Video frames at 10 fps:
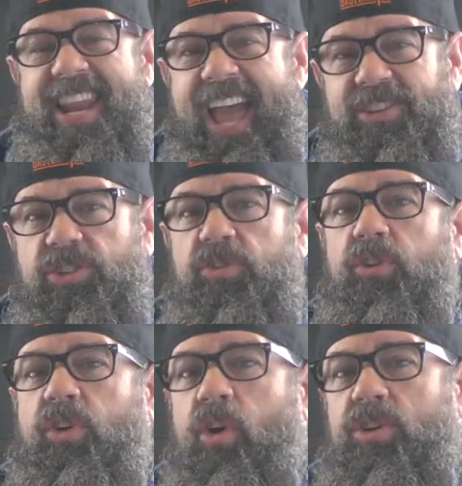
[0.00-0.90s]
National
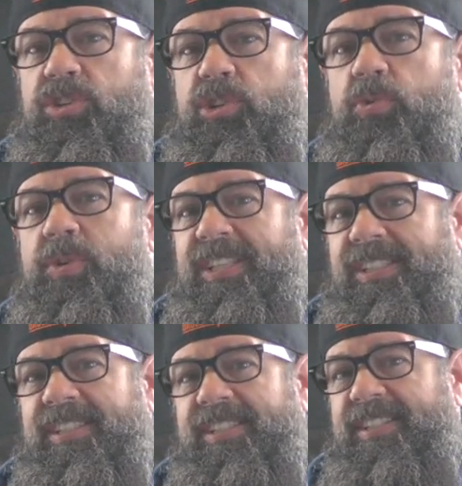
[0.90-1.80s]

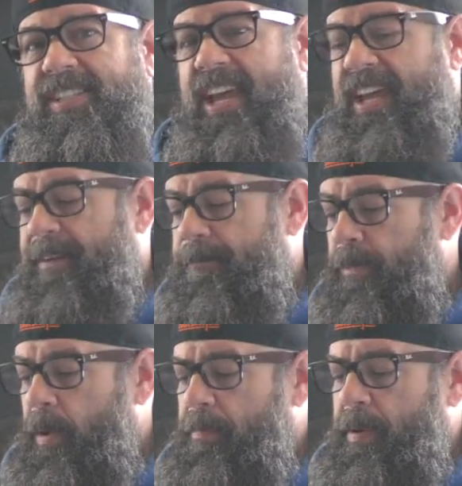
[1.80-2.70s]
Cartoonists Day.
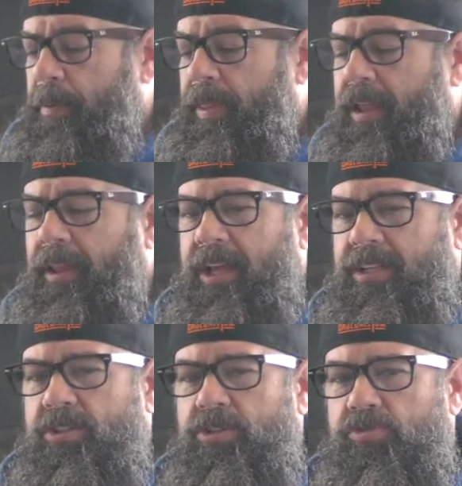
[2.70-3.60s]
People that
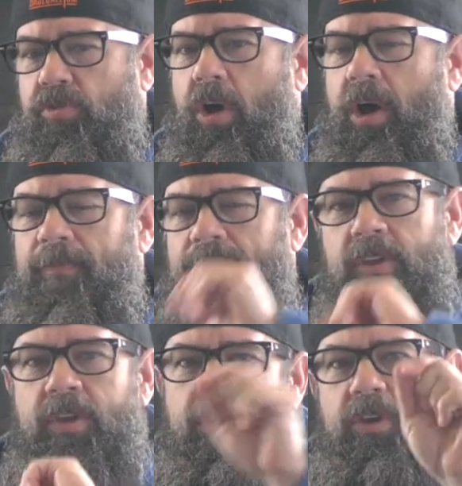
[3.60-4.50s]
like to draw
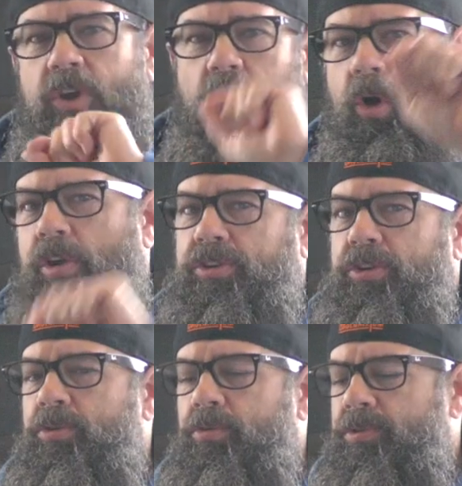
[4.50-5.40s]

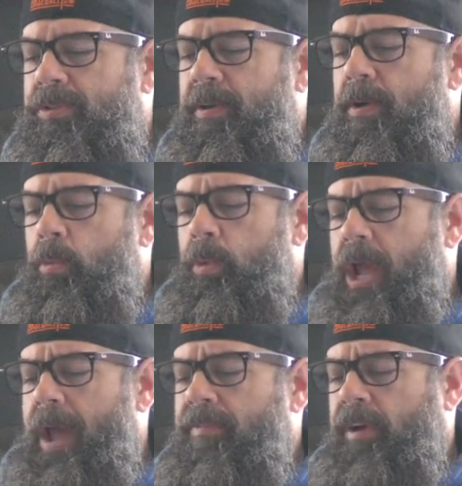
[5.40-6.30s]
cartoons. We
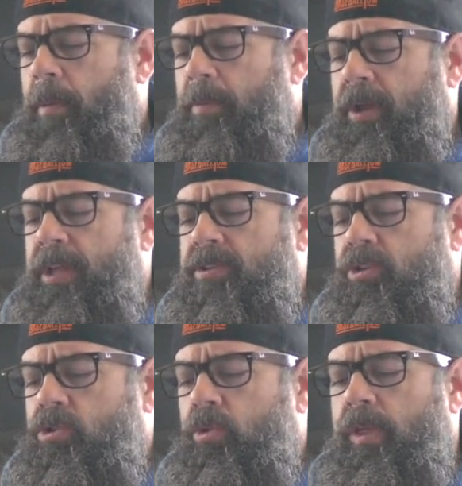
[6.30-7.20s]
have a couple kids in
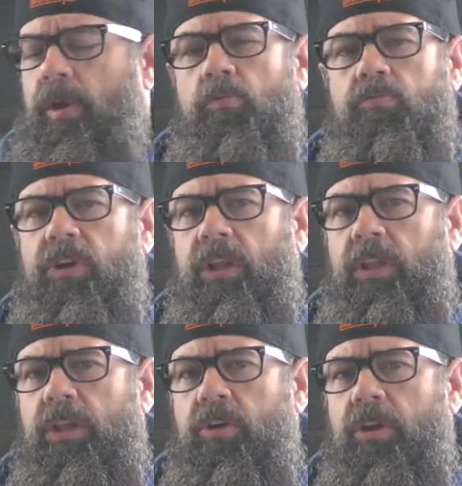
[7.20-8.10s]
school that are
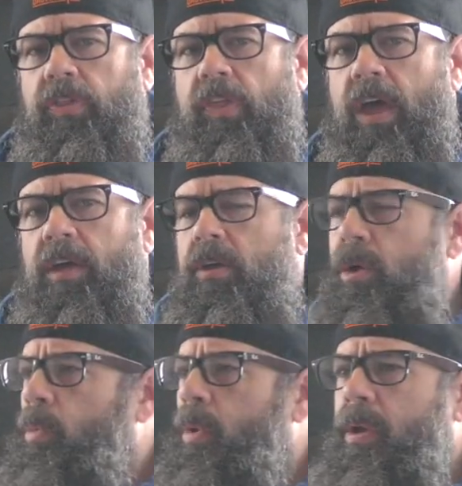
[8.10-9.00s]
really good at that.
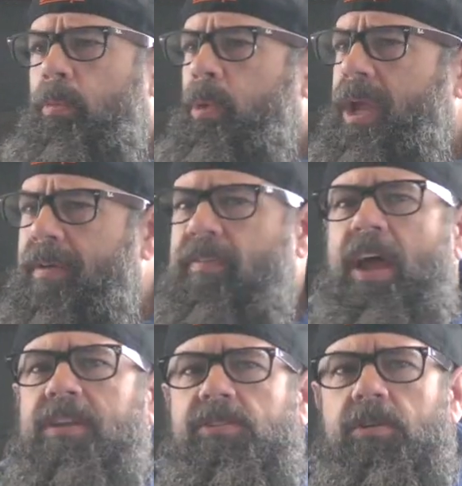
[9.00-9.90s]
We, we have
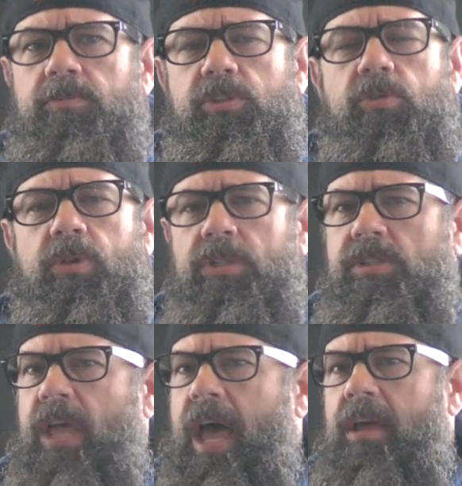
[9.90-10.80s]
had some
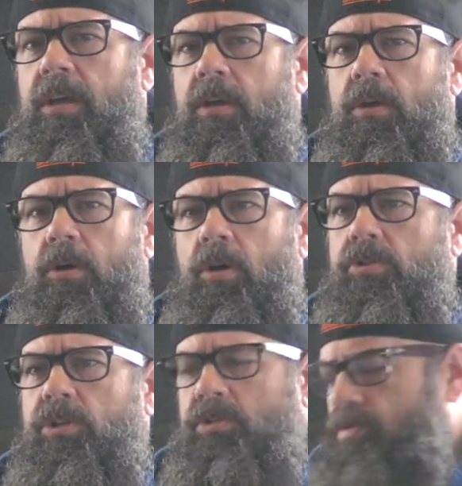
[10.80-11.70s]
students that are
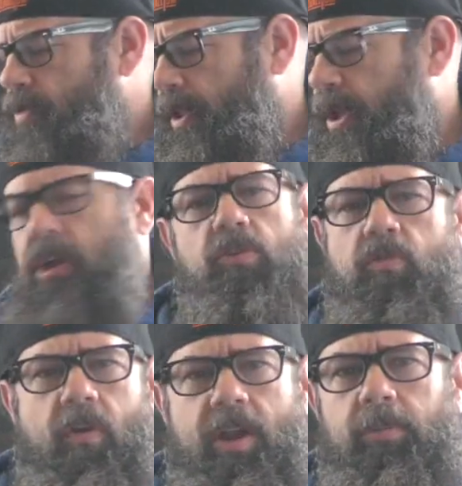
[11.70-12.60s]
just really
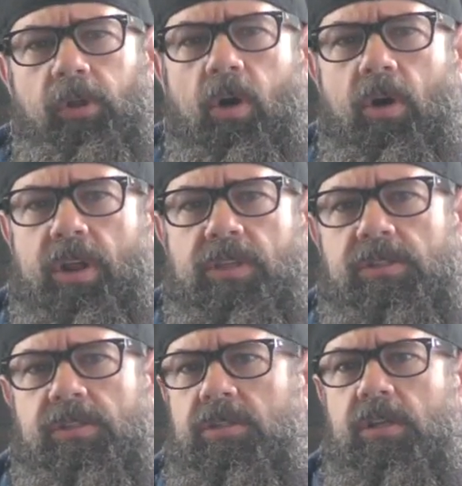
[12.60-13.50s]
incredible
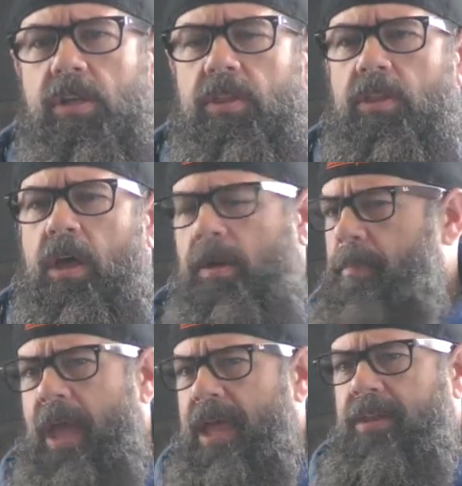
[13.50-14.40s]
artists. Um,
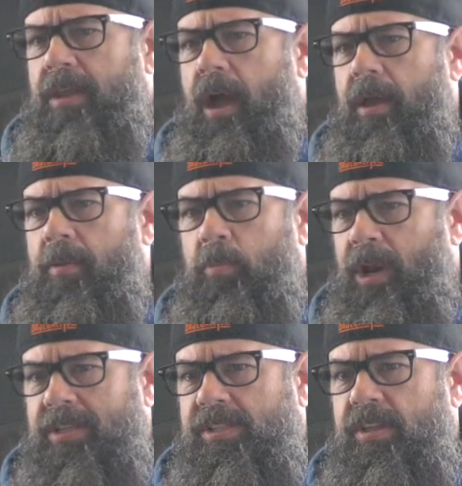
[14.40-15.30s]
and I, when
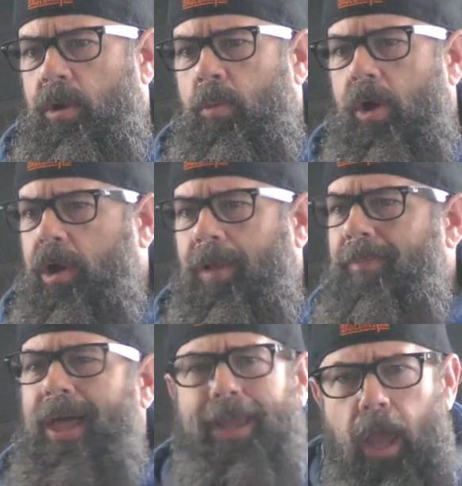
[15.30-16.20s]
I see their work, I'm
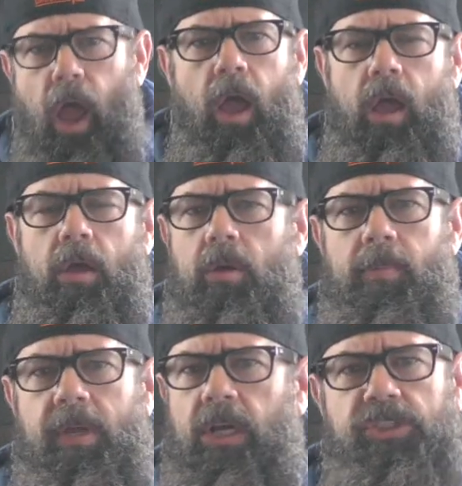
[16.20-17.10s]
like,
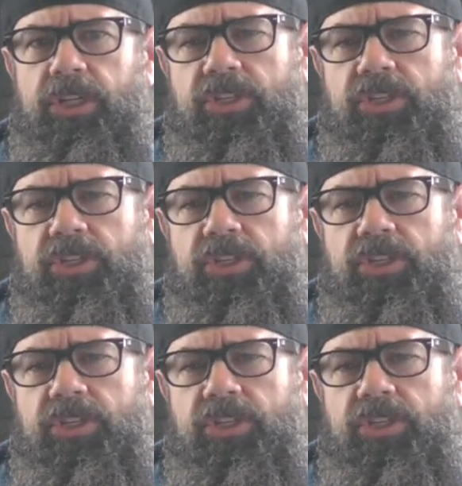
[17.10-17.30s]
gosh, I